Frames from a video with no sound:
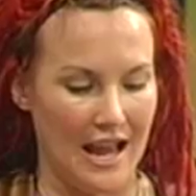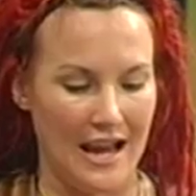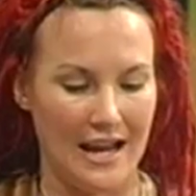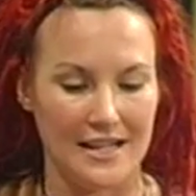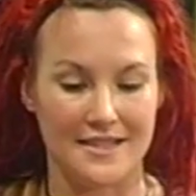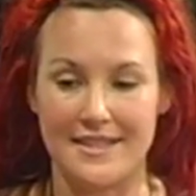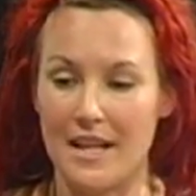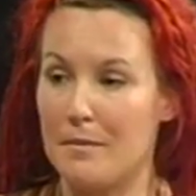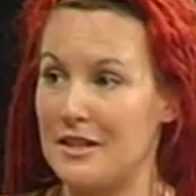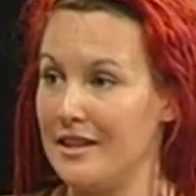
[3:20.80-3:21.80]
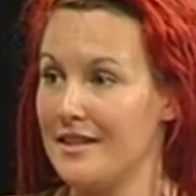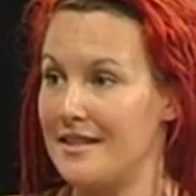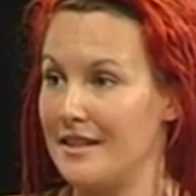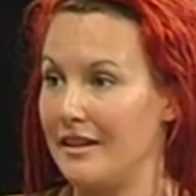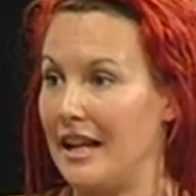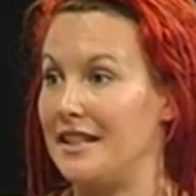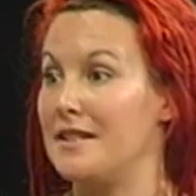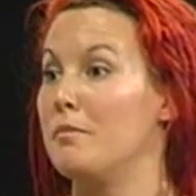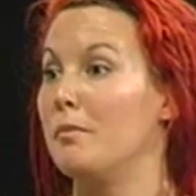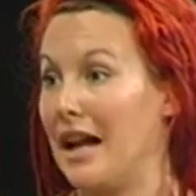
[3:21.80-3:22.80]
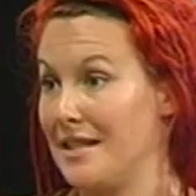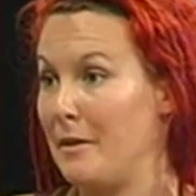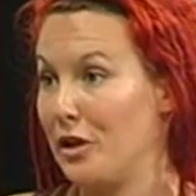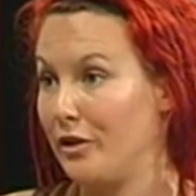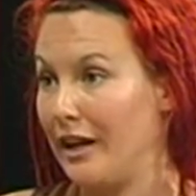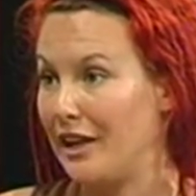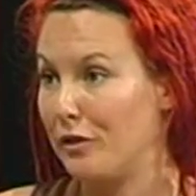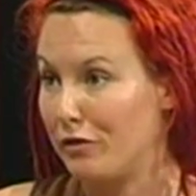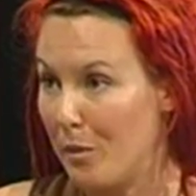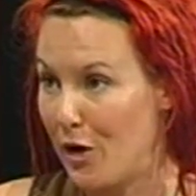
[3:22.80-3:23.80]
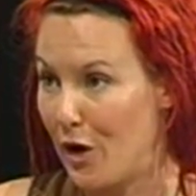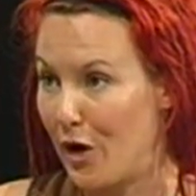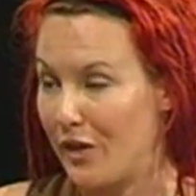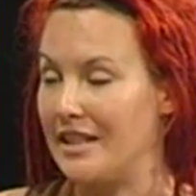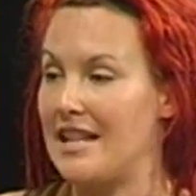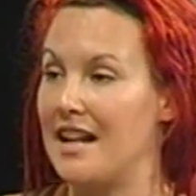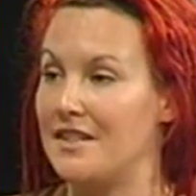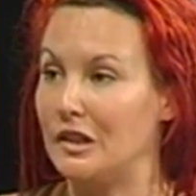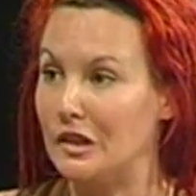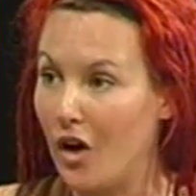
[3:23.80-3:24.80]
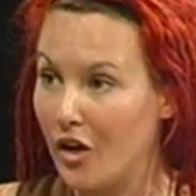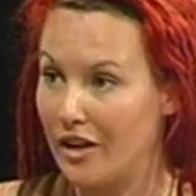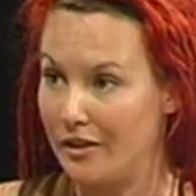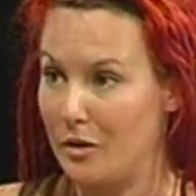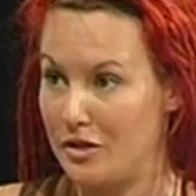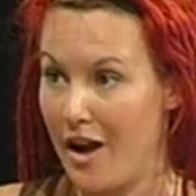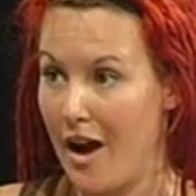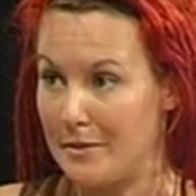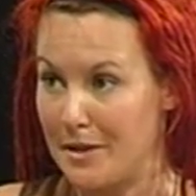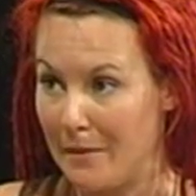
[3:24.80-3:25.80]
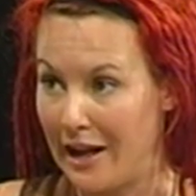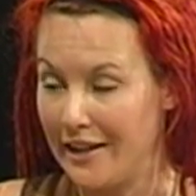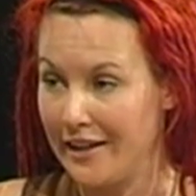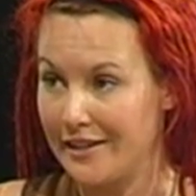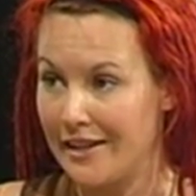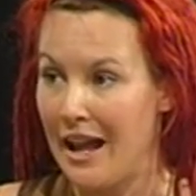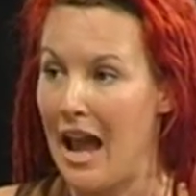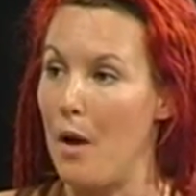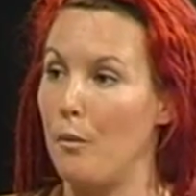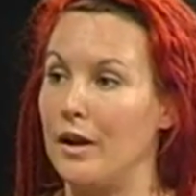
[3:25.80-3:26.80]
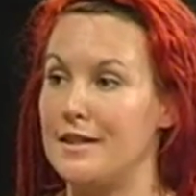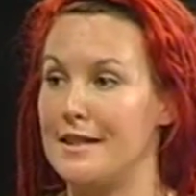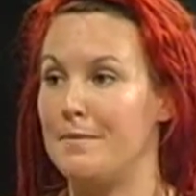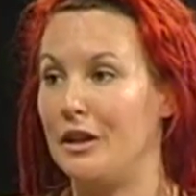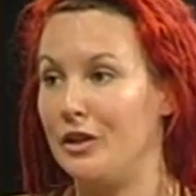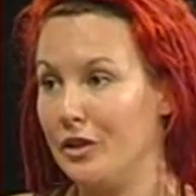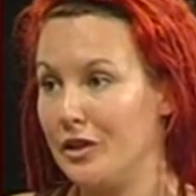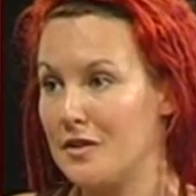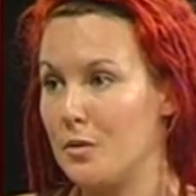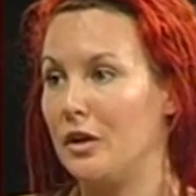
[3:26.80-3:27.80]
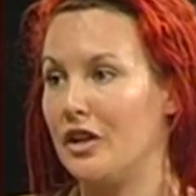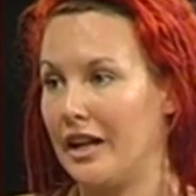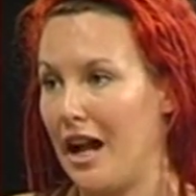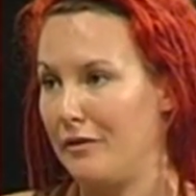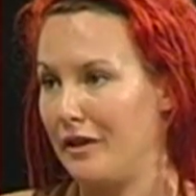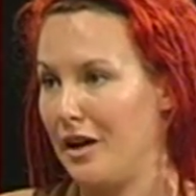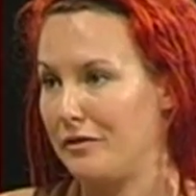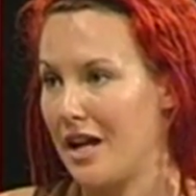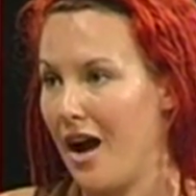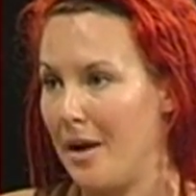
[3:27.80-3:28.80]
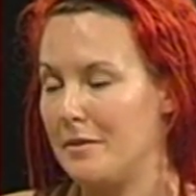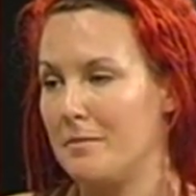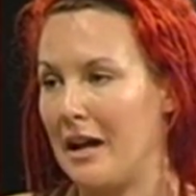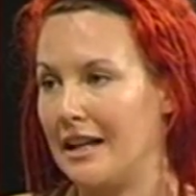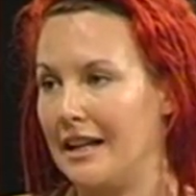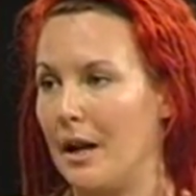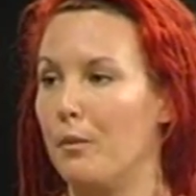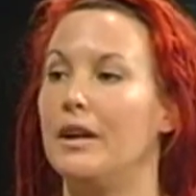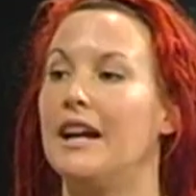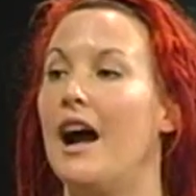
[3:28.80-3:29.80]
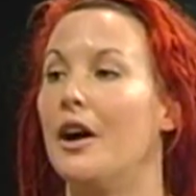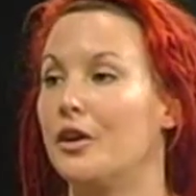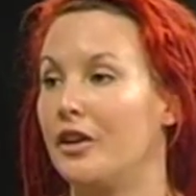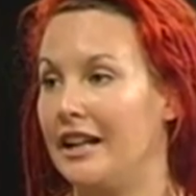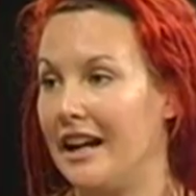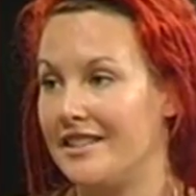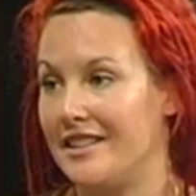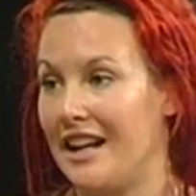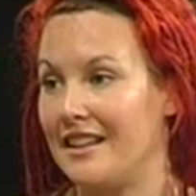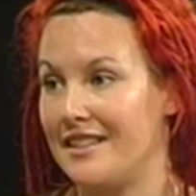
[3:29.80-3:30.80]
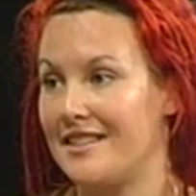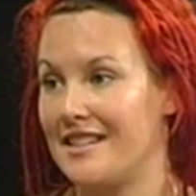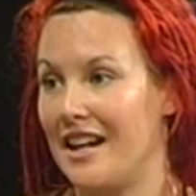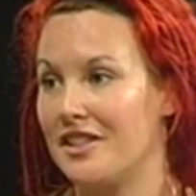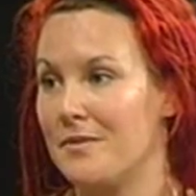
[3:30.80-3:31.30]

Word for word: a substance that is has been created from the Earth. It takes a long time to make it, and once it's been used, we don't have enough time to make it again. We can't create it at this so stage. So blow